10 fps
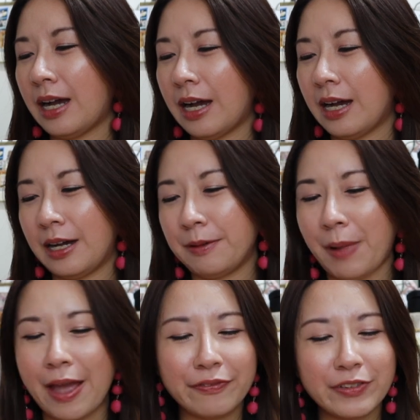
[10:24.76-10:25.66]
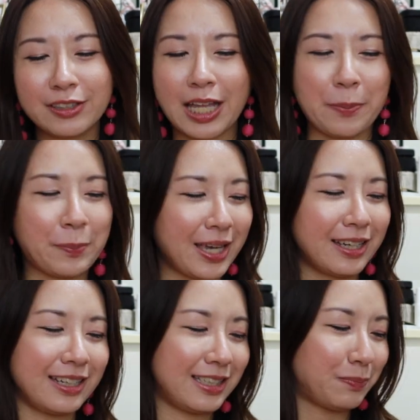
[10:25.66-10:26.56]
um, I feel like
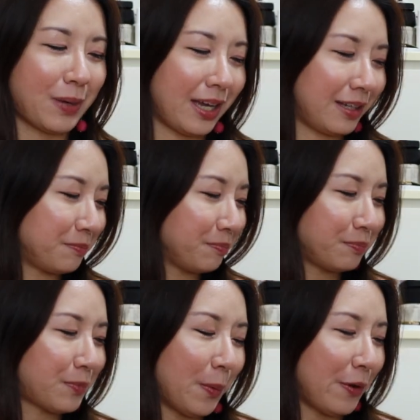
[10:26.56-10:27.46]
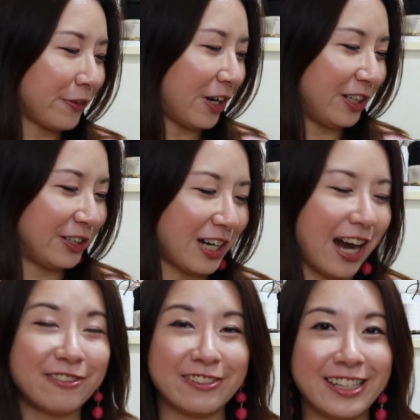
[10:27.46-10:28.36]
pink is my pop of color
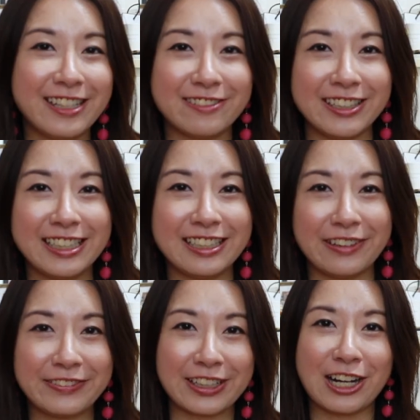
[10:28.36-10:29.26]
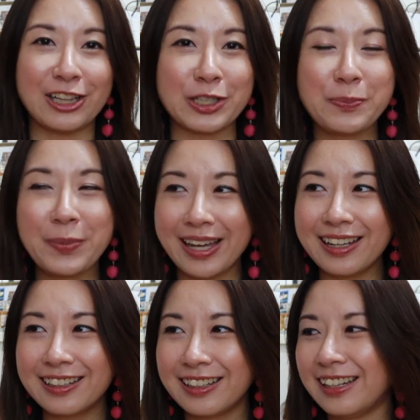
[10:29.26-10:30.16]
I really really love the color
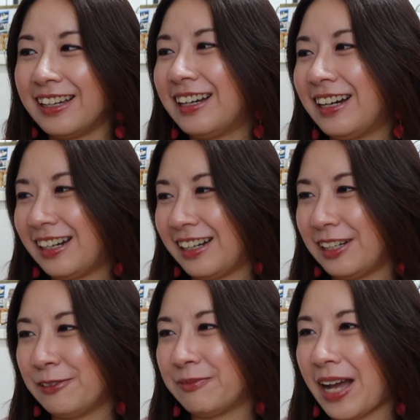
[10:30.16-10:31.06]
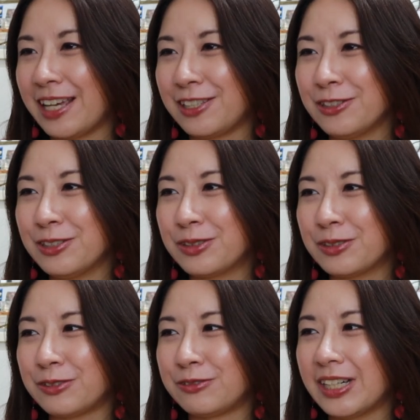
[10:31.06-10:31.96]
pink um, I used
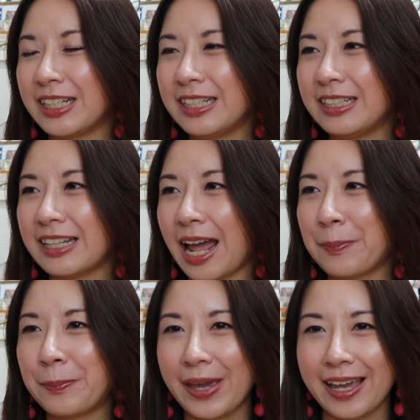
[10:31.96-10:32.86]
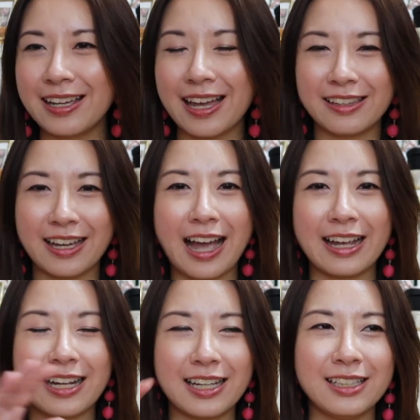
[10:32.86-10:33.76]
to really like pink and then
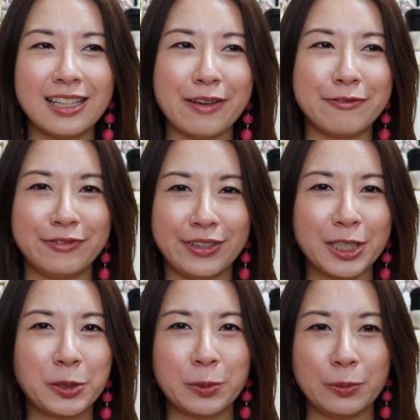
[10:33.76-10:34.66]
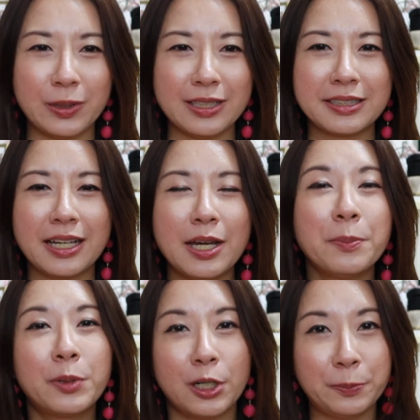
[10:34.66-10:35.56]
I kind of like veered towards
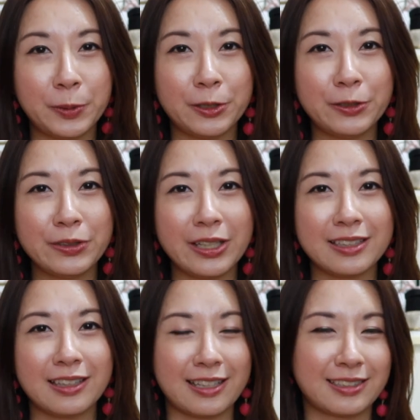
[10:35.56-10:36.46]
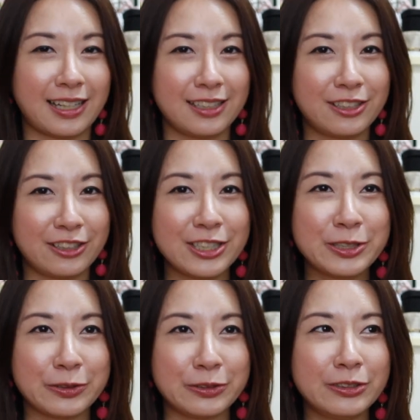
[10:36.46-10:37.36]
purple in like secondary
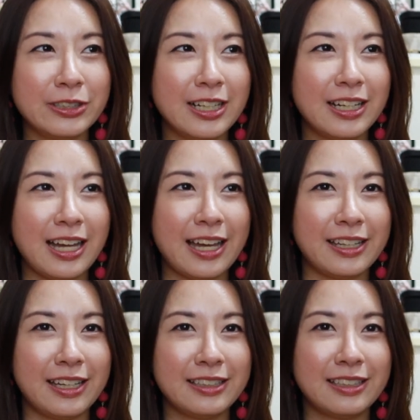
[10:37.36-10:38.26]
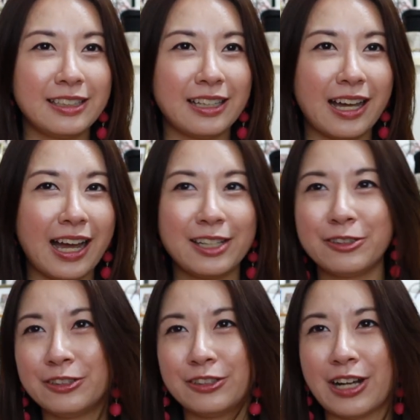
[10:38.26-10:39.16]
school and then I
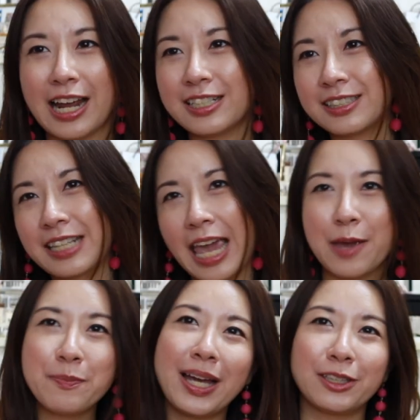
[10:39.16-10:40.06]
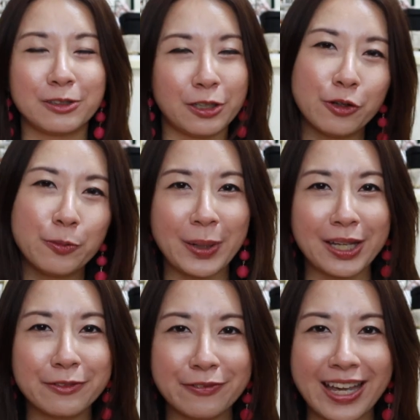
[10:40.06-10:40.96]
don't know, I just came back to the whole
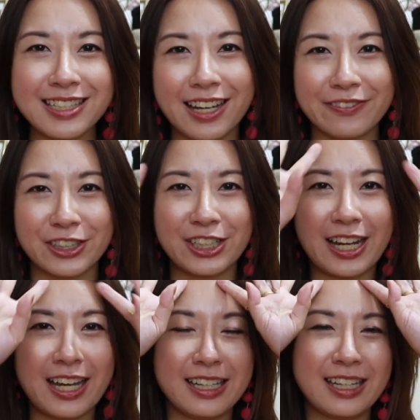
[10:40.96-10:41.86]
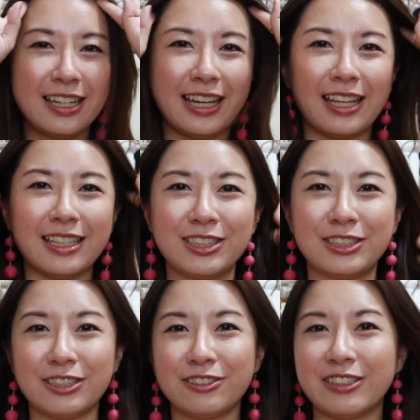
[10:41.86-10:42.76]
pink phase after that and I
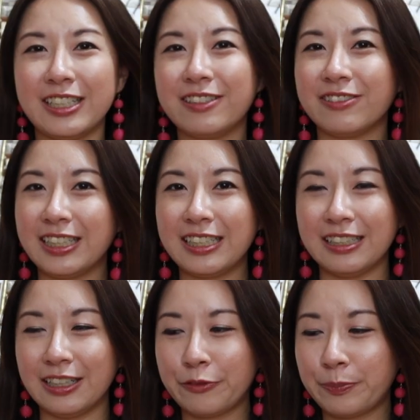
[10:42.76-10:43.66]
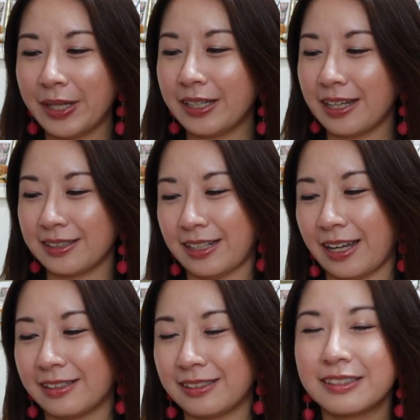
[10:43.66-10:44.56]
still really really love pink as
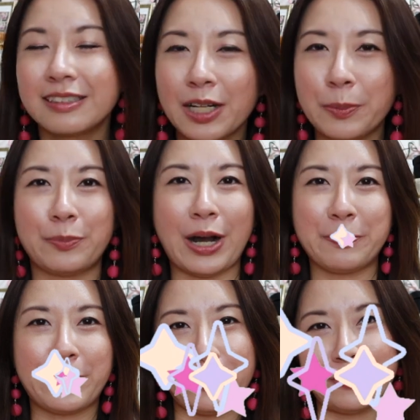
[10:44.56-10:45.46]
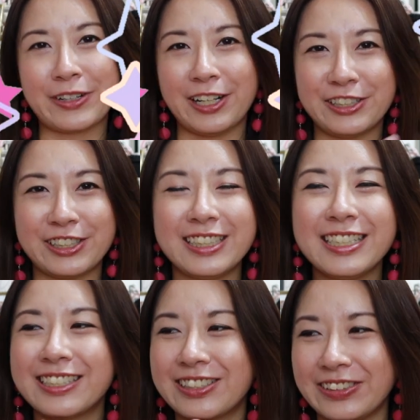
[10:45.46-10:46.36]
like a bright pop of color.
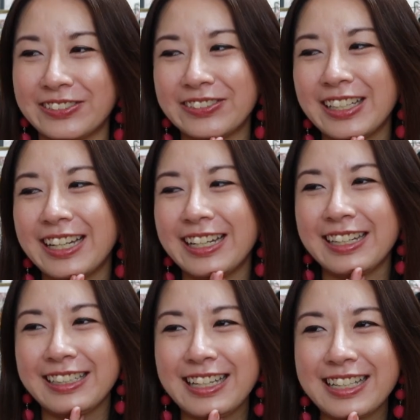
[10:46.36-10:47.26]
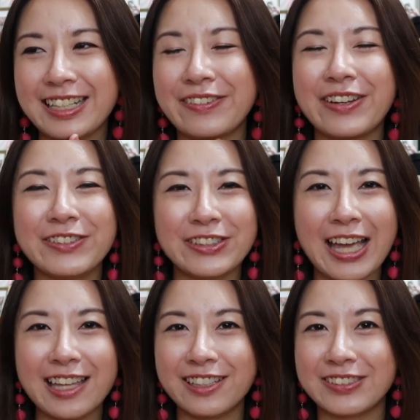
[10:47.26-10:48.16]
So yes, I've come to
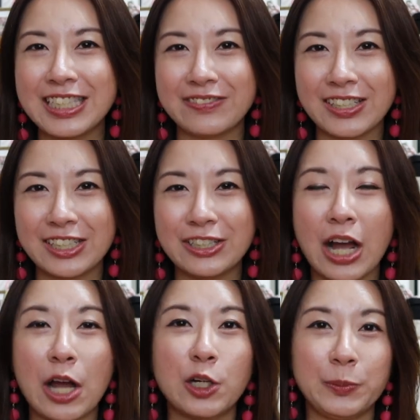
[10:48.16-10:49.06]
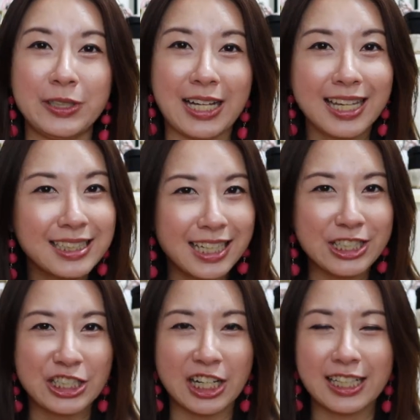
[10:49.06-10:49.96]
the end of this video. I hope you guys
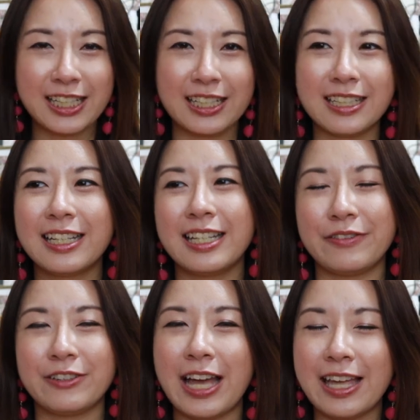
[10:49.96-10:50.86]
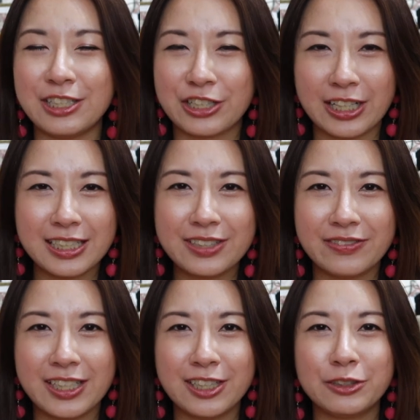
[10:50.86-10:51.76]
enjoyed it. If you enjoyed this
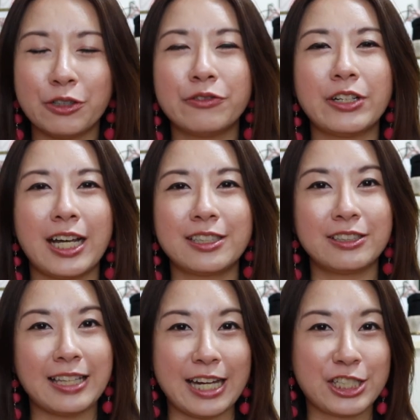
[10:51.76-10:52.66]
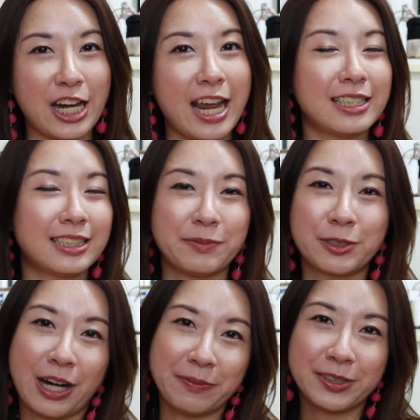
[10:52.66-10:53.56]
video, don't forget to like, share and
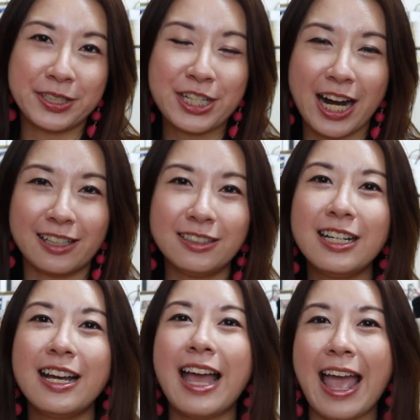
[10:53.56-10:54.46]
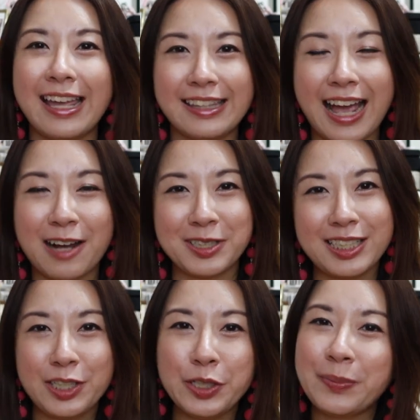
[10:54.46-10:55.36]
subscribe to the channel. And I will
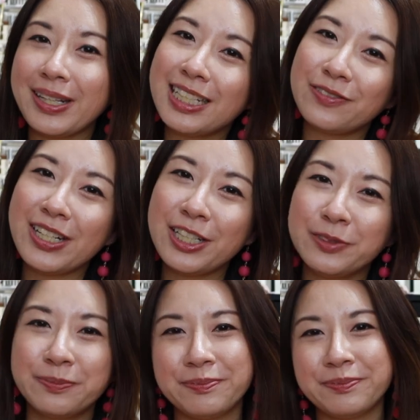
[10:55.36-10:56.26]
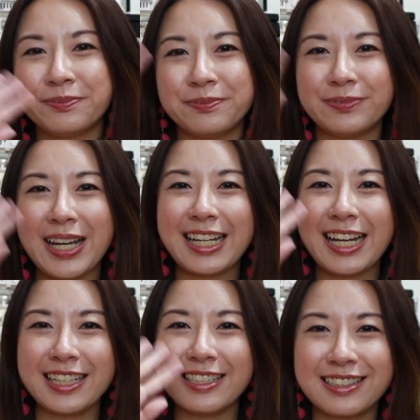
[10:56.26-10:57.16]
see you in my next video. Bye
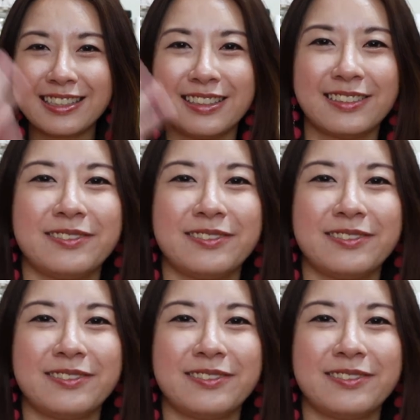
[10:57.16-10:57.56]
guys!